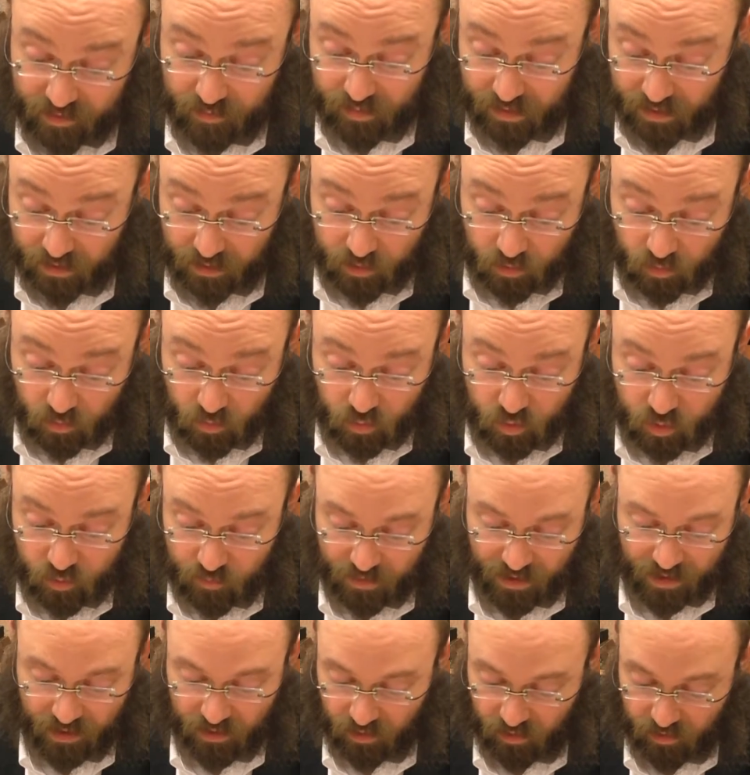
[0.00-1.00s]
will be a huge
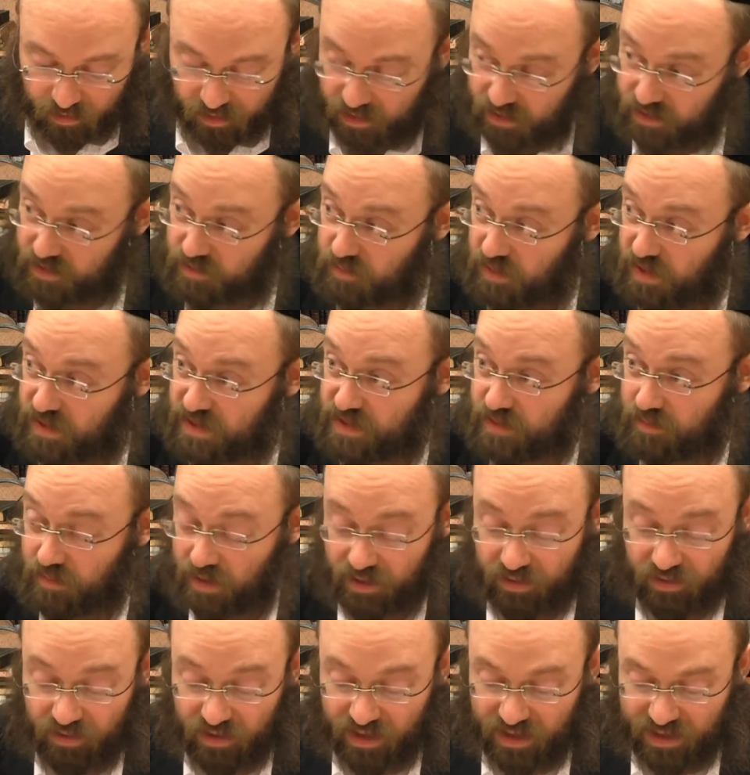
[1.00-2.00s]
machloikis. What's the
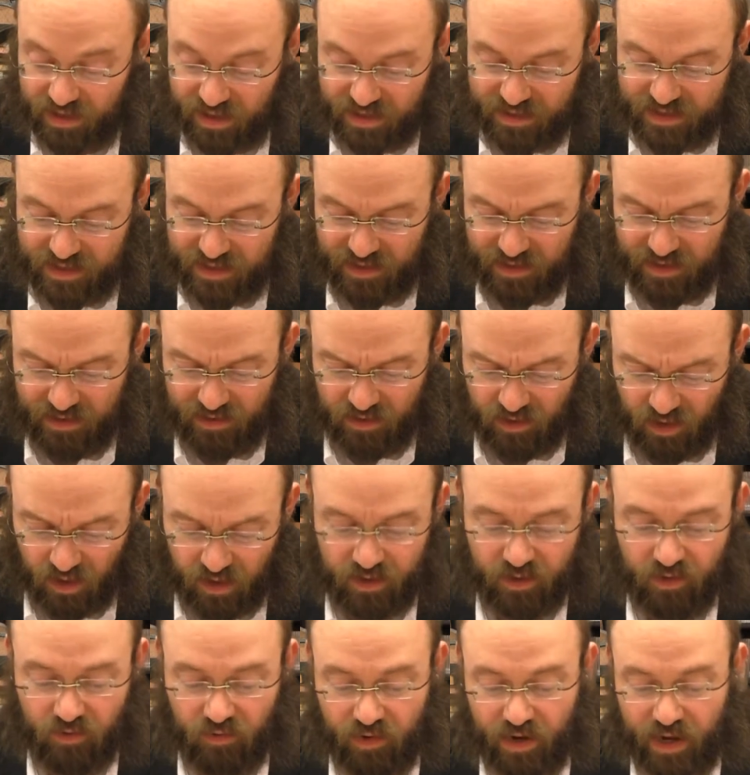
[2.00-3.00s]
main thing? And that's the
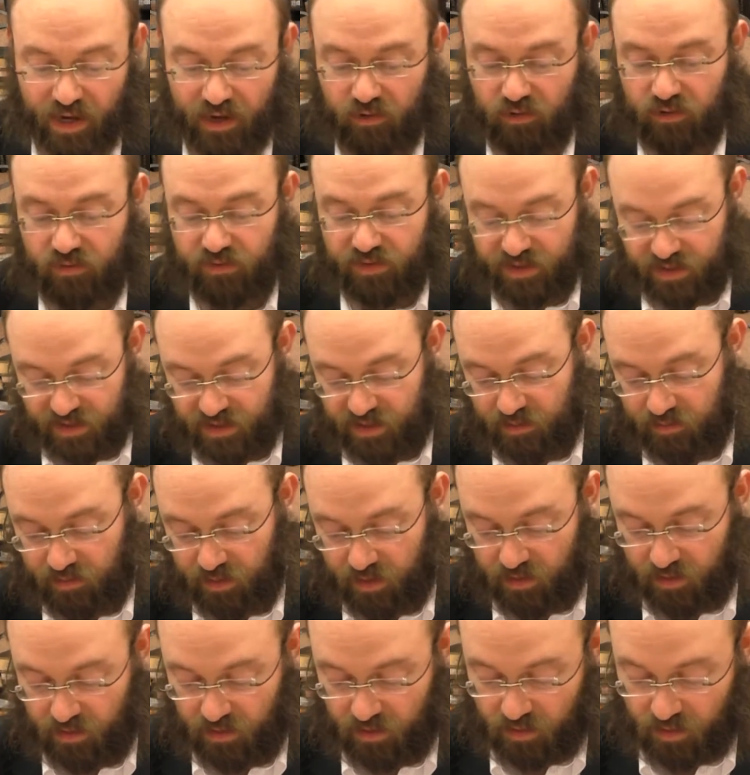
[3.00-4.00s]
nutcracker of the simon.
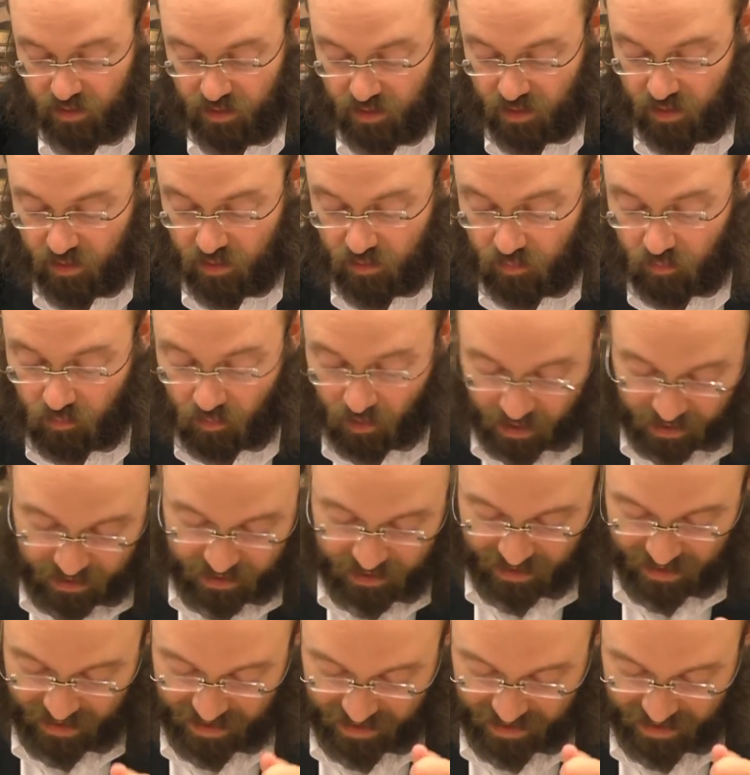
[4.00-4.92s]
Why do you